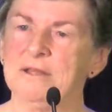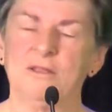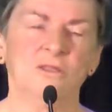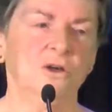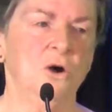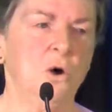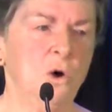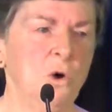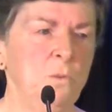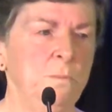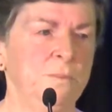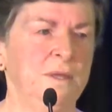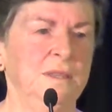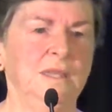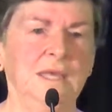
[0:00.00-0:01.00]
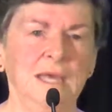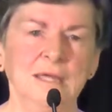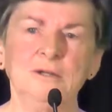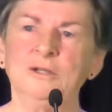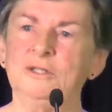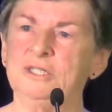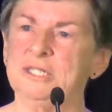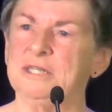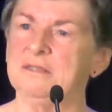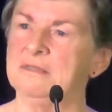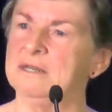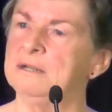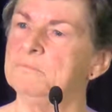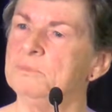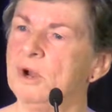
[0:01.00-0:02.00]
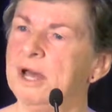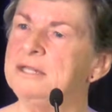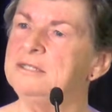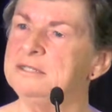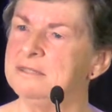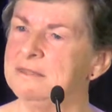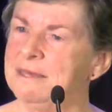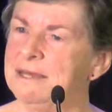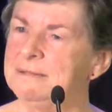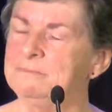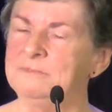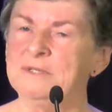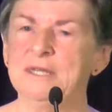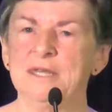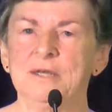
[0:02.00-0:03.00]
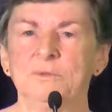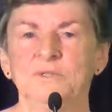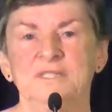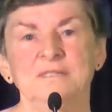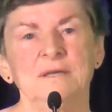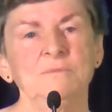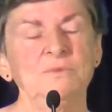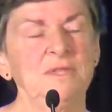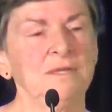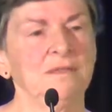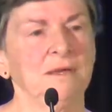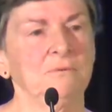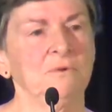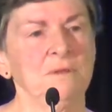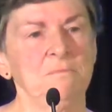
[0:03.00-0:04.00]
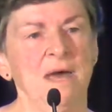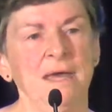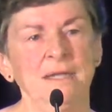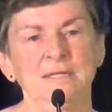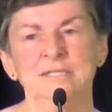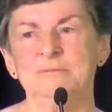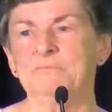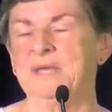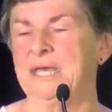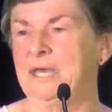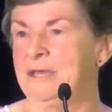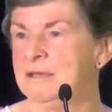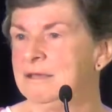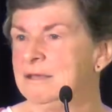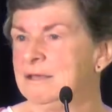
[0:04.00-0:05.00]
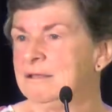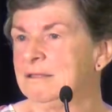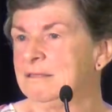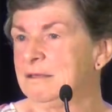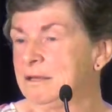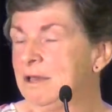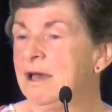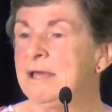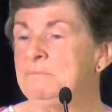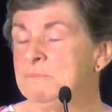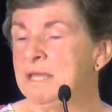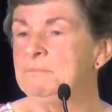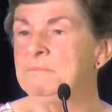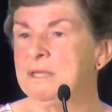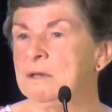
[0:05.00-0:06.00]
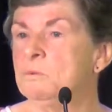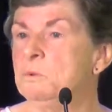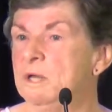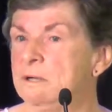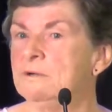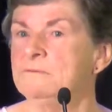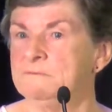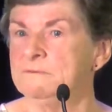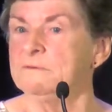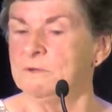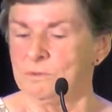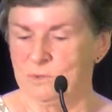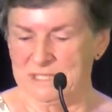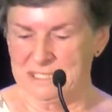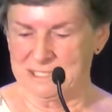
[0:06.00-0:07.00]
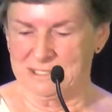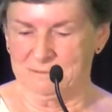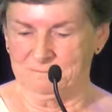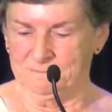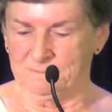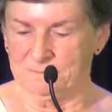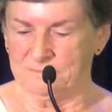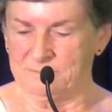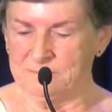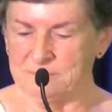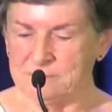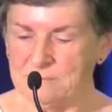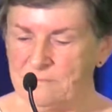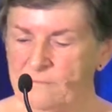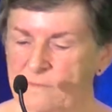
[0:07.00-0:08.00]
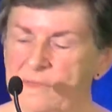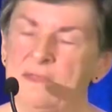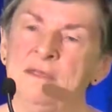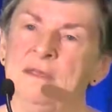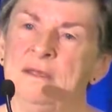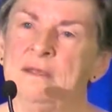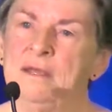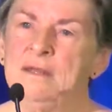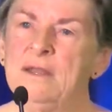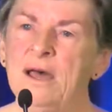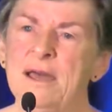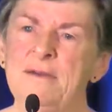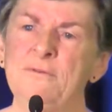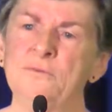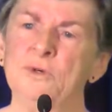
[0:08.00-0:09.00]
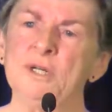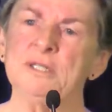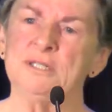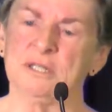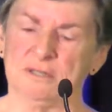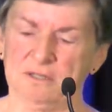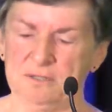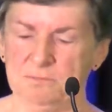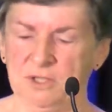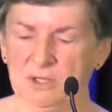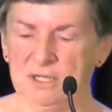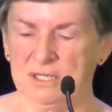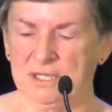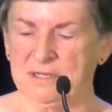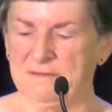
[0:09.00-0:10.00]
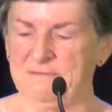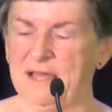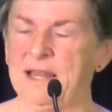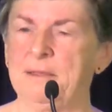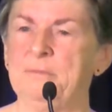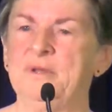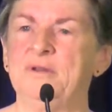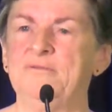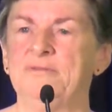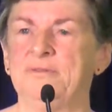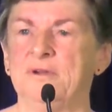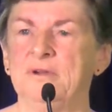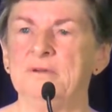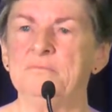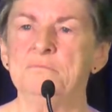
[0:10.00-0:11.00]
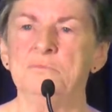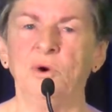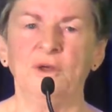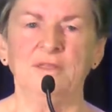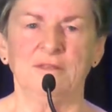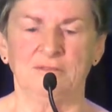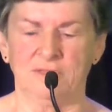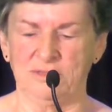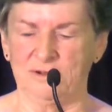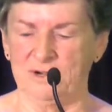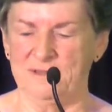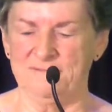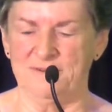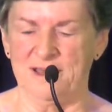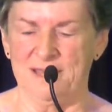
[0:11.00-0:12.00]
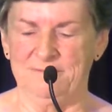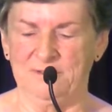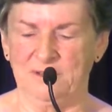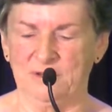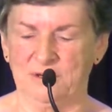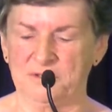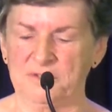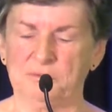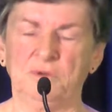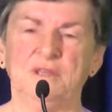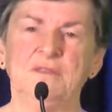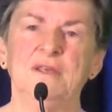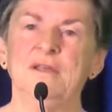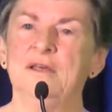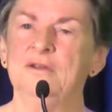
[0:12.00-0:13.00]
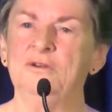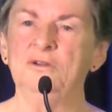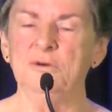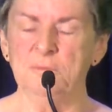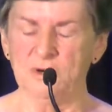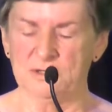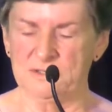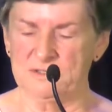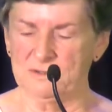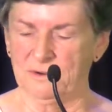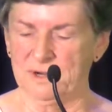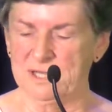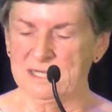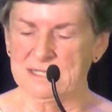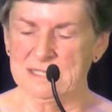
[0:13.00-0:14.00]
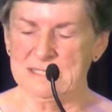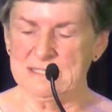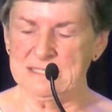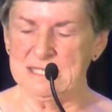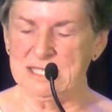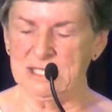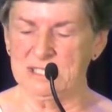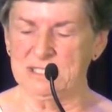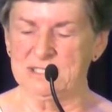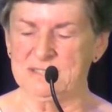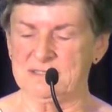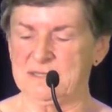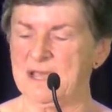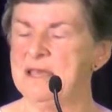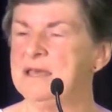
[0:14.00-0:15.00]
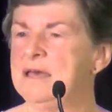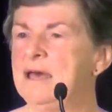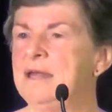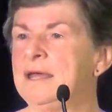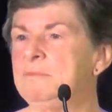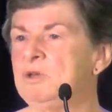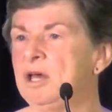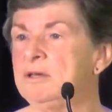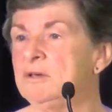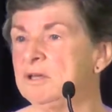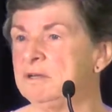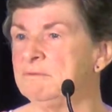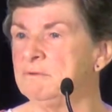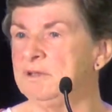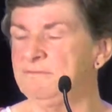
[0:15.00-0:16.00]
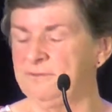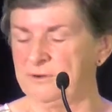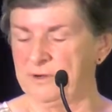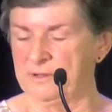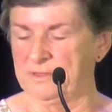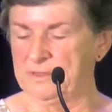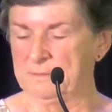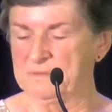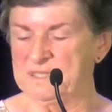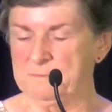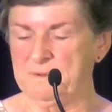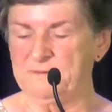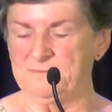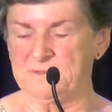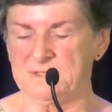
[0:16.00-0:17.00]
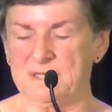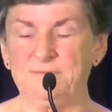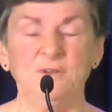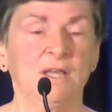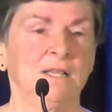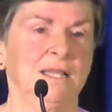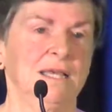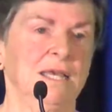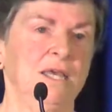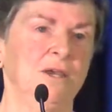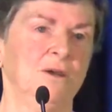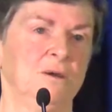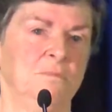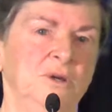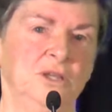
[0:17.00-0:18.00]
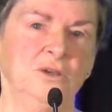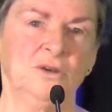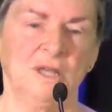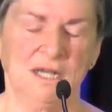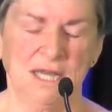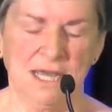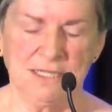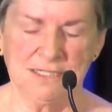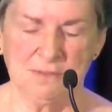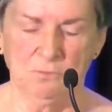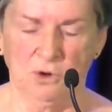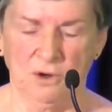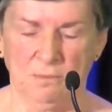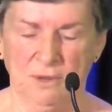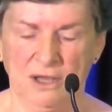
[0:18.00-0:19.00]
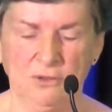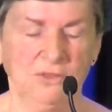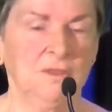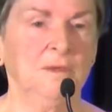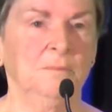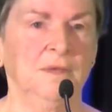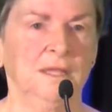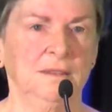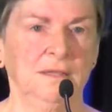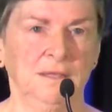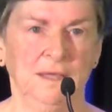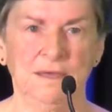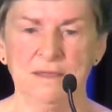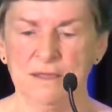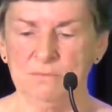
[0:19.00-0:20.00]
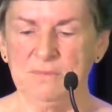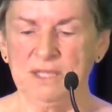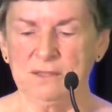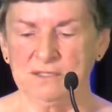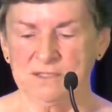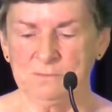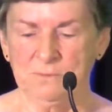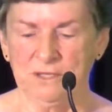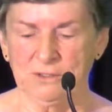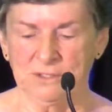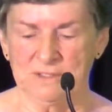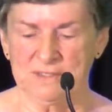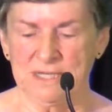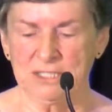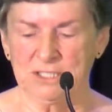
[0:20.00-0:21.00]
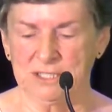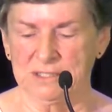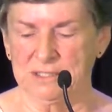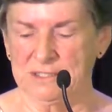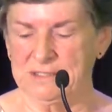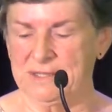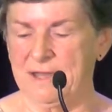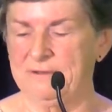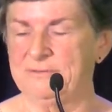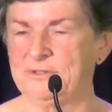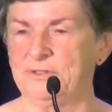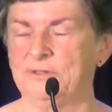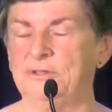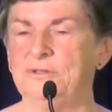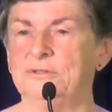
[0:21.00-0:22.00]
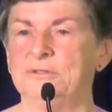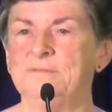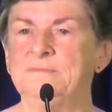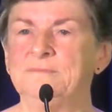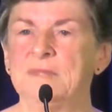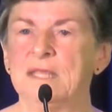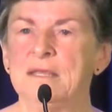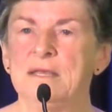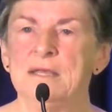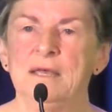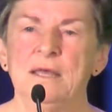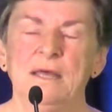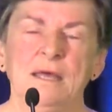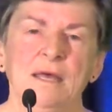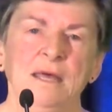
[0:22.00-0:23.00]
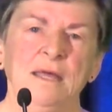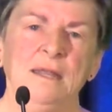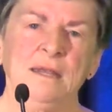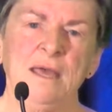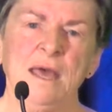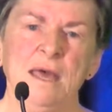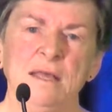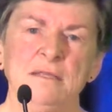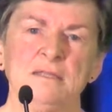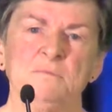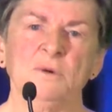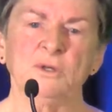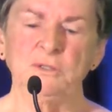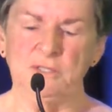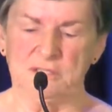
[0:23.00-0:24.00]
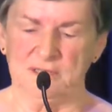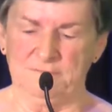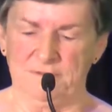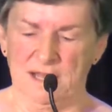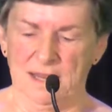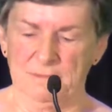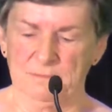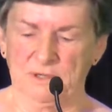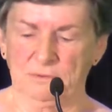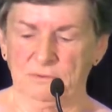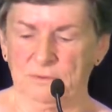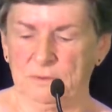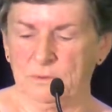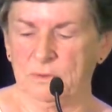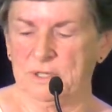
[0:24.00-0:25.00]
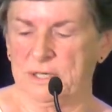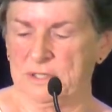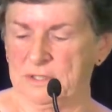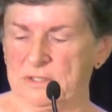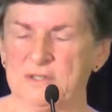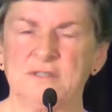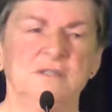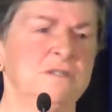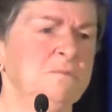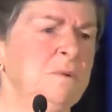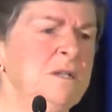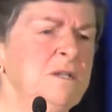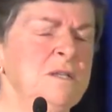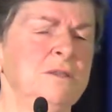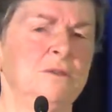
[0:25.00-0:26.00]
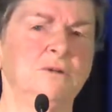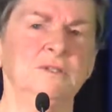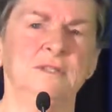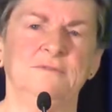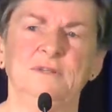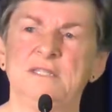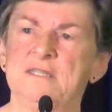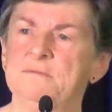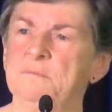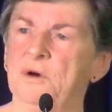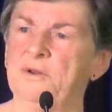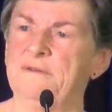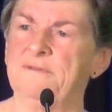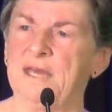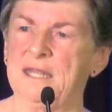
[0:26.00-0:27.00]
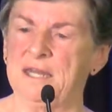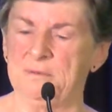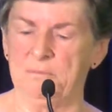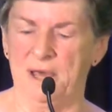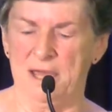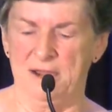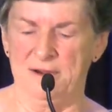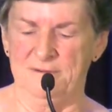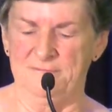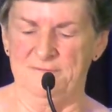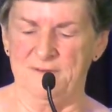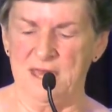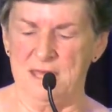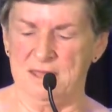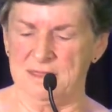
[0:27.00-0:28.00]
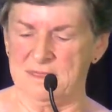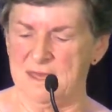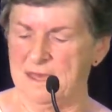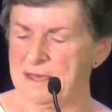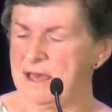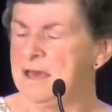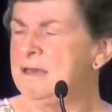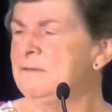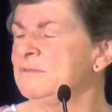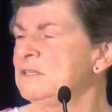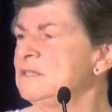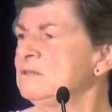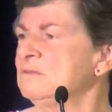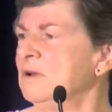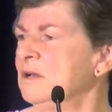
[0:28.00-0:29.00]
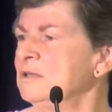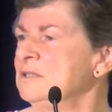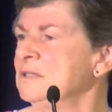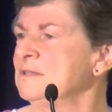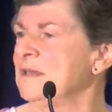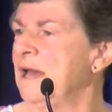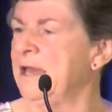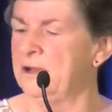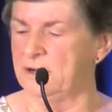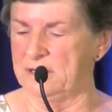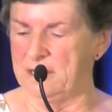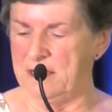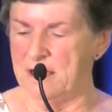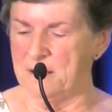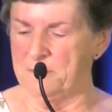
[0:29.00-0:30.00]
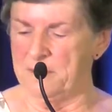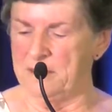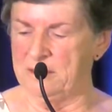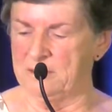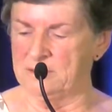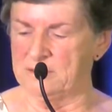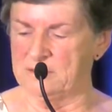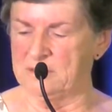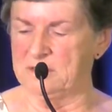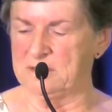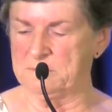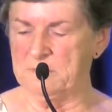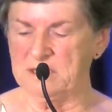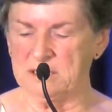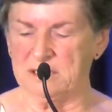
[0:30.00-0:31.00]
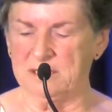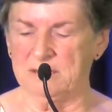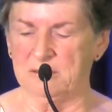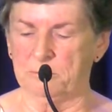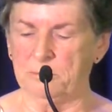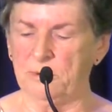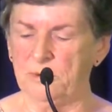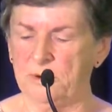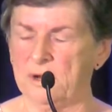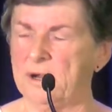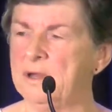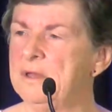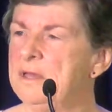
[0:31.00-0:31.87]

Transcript: The hope and the energy that it brought to them was something that reminded me that God made me a widow for a reason. Now, I've worked in community development for more than 35 years with numerous organizations, and I'm not going to refer to them specifically here, you can ask more about them in the Meet the Speaker session this afternoon. And as most development workers, especially those of us motivated by our faith, I have a strong desire to help others, especially the poor.